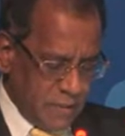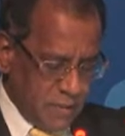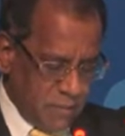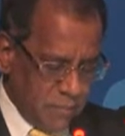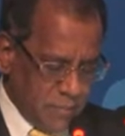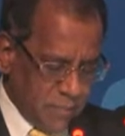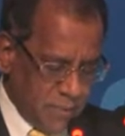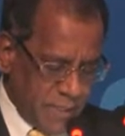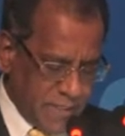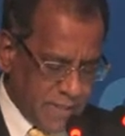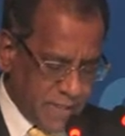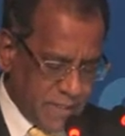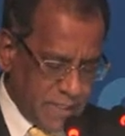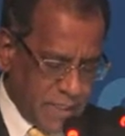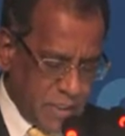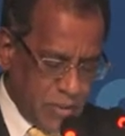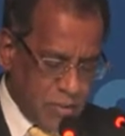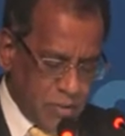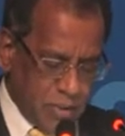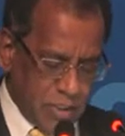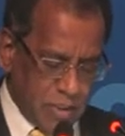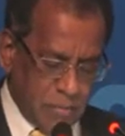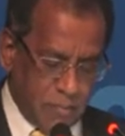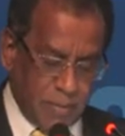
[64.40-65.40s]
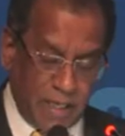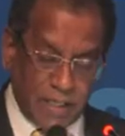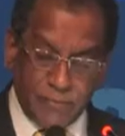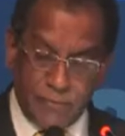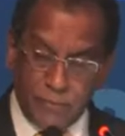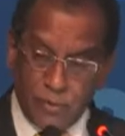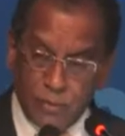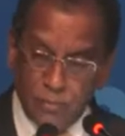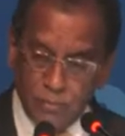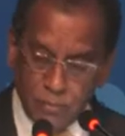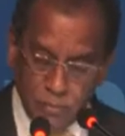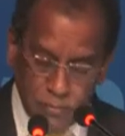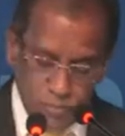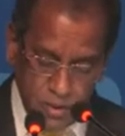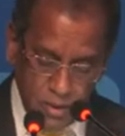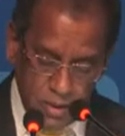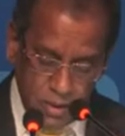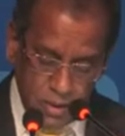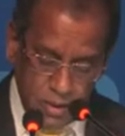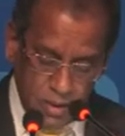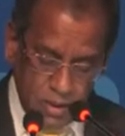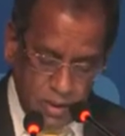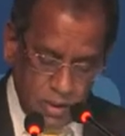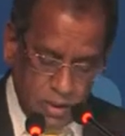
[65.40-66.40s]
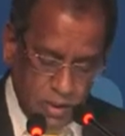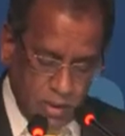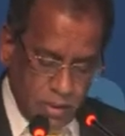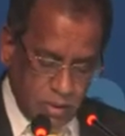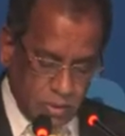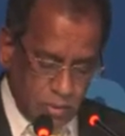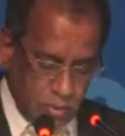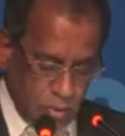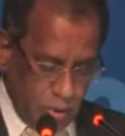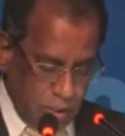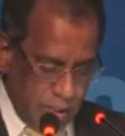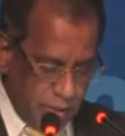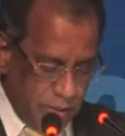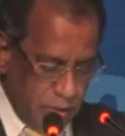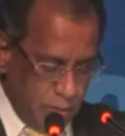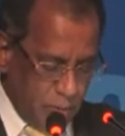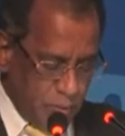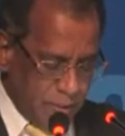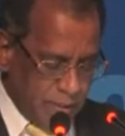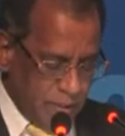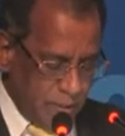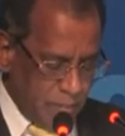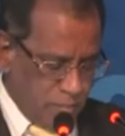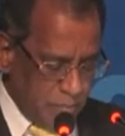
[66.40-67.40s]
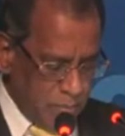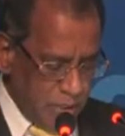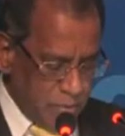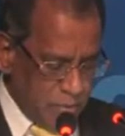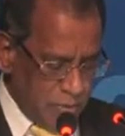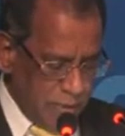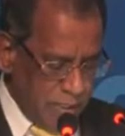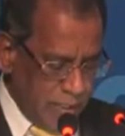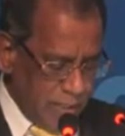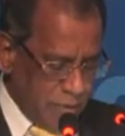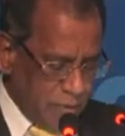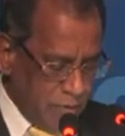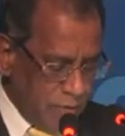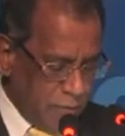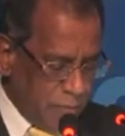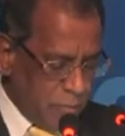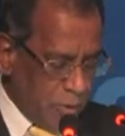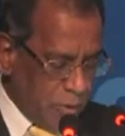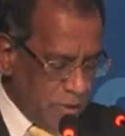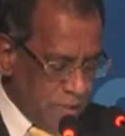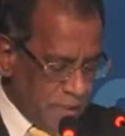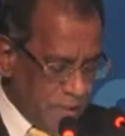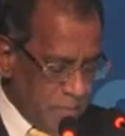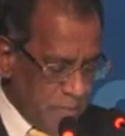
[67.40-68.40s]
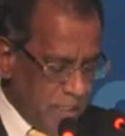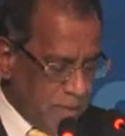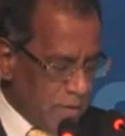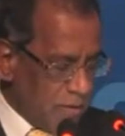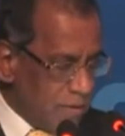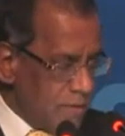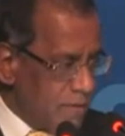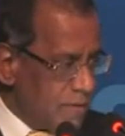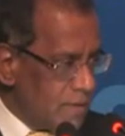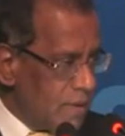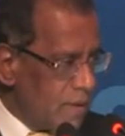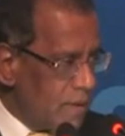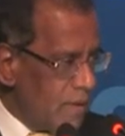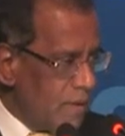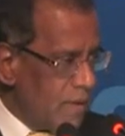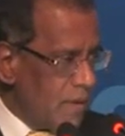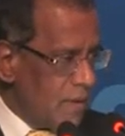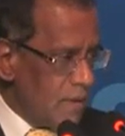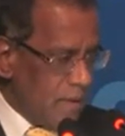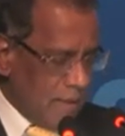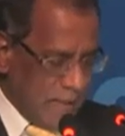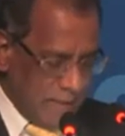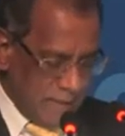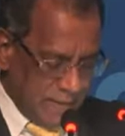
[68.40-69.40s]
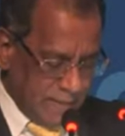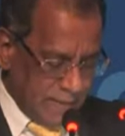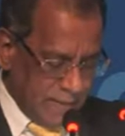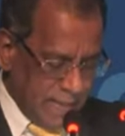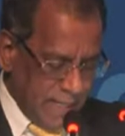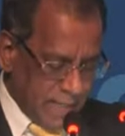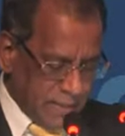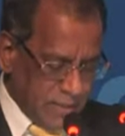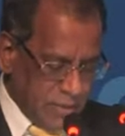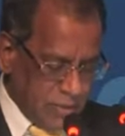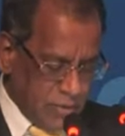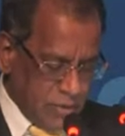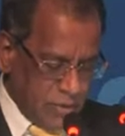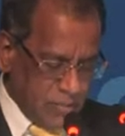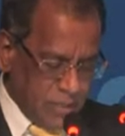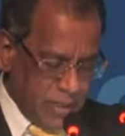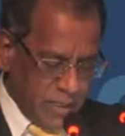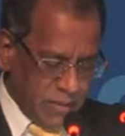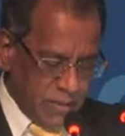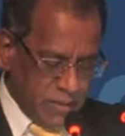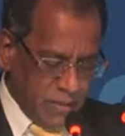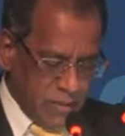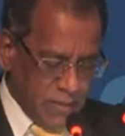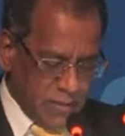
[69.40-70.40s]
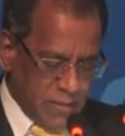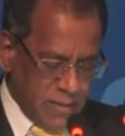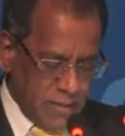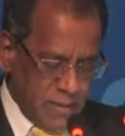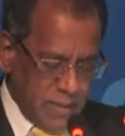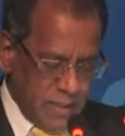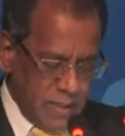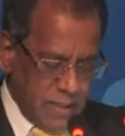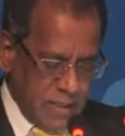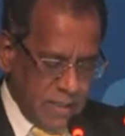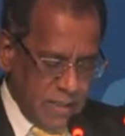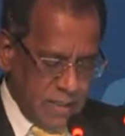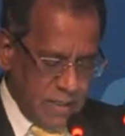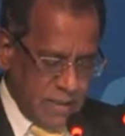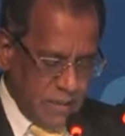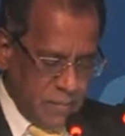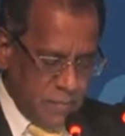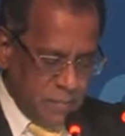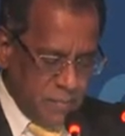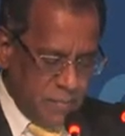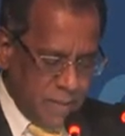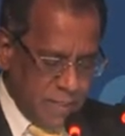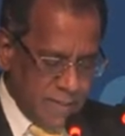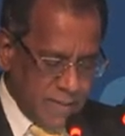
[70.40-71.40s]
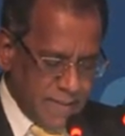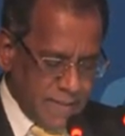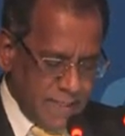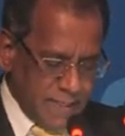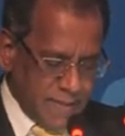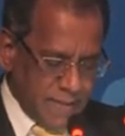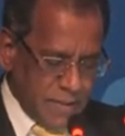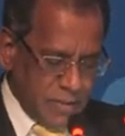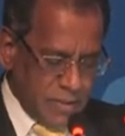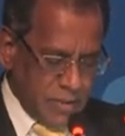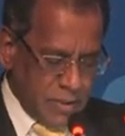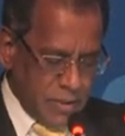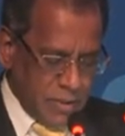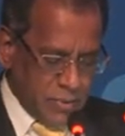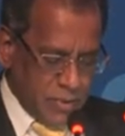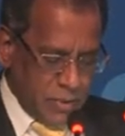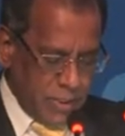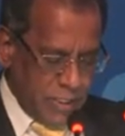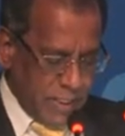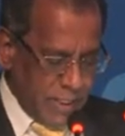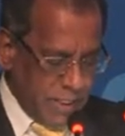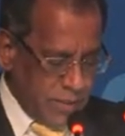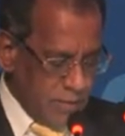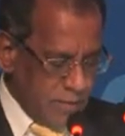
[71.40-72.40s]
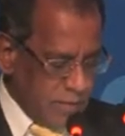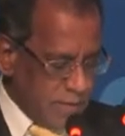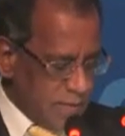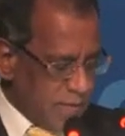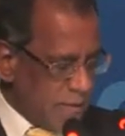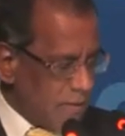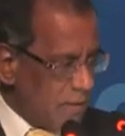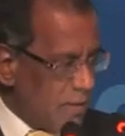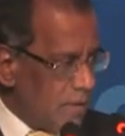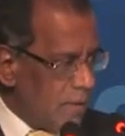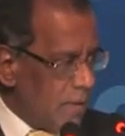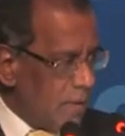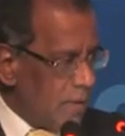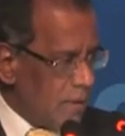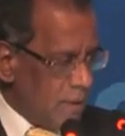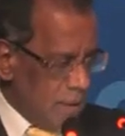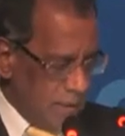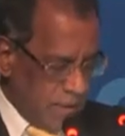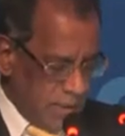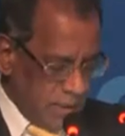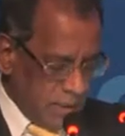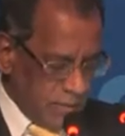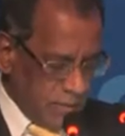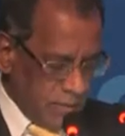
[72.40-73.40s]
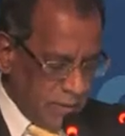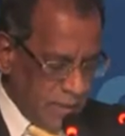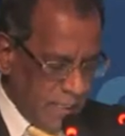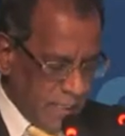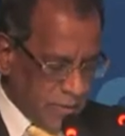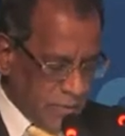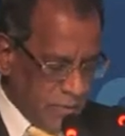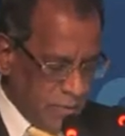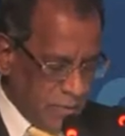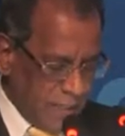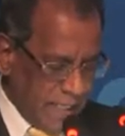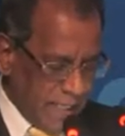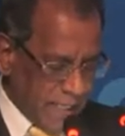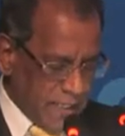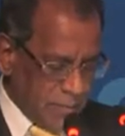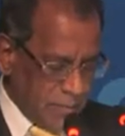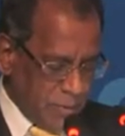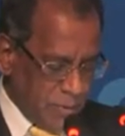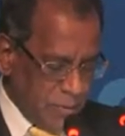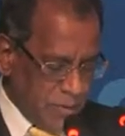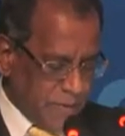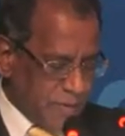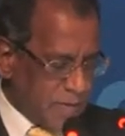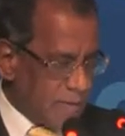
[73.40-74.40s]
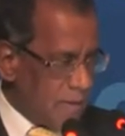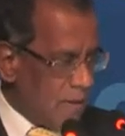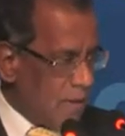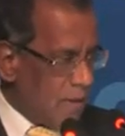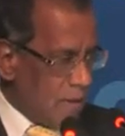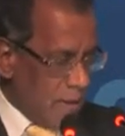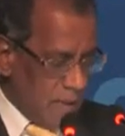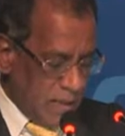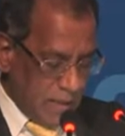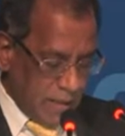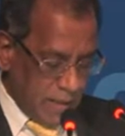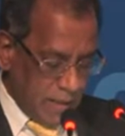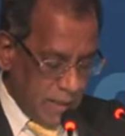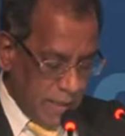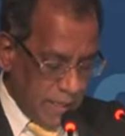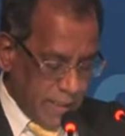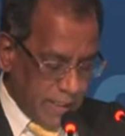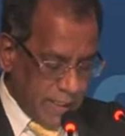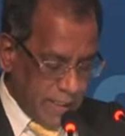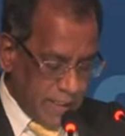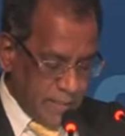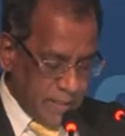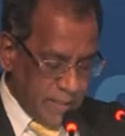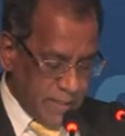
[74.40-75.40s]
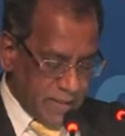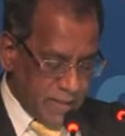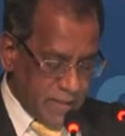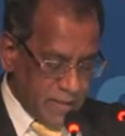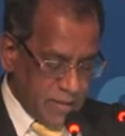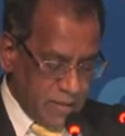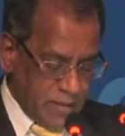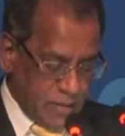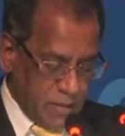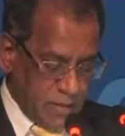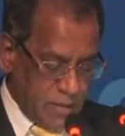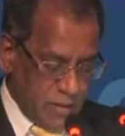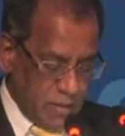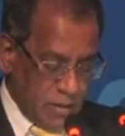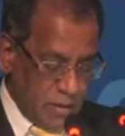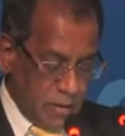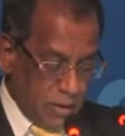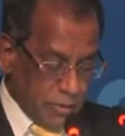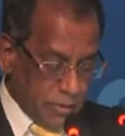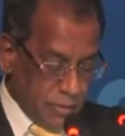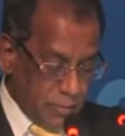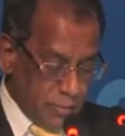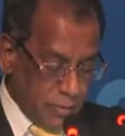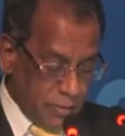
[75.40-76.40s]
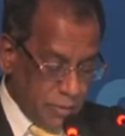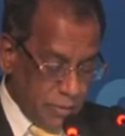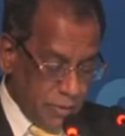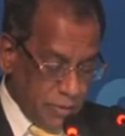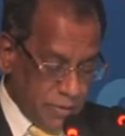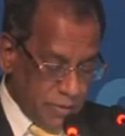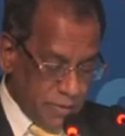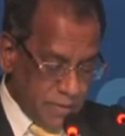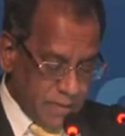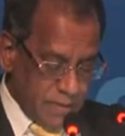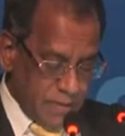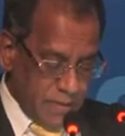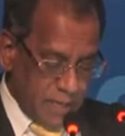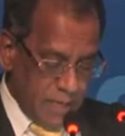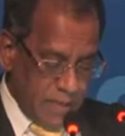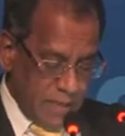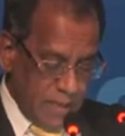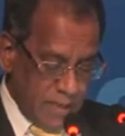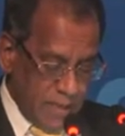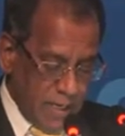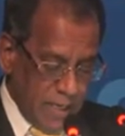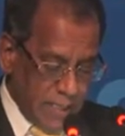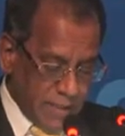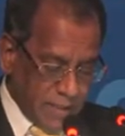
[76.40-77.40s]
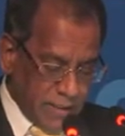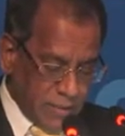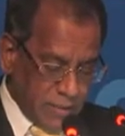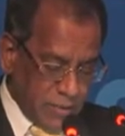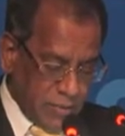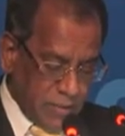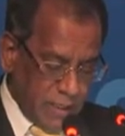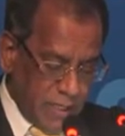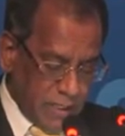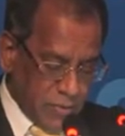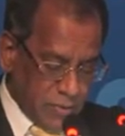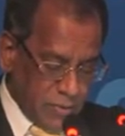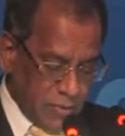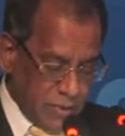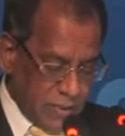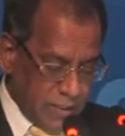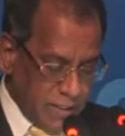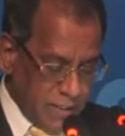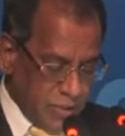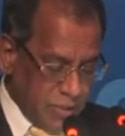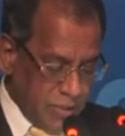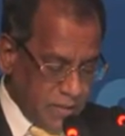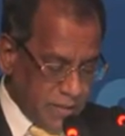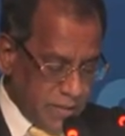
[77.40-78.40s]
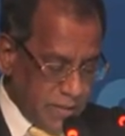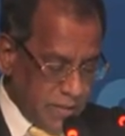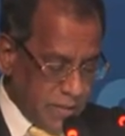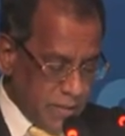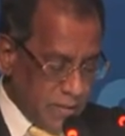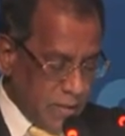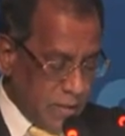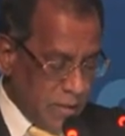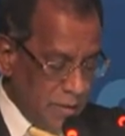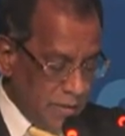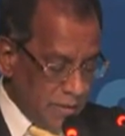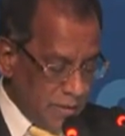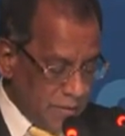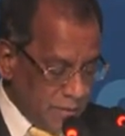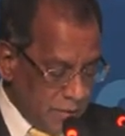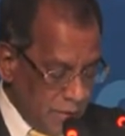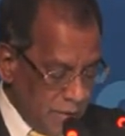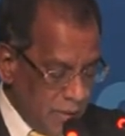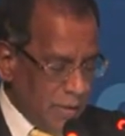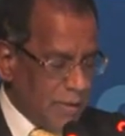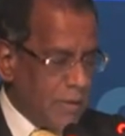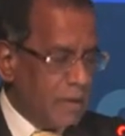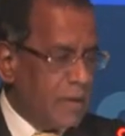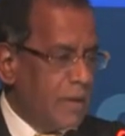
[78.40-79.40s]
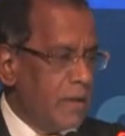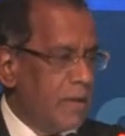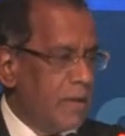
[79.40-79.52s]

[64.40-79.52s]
prestigious platform together with a myriad of policymakers, decision makers, business industry leaders, international experts, academics, entrepreneurs, and international agencies concerned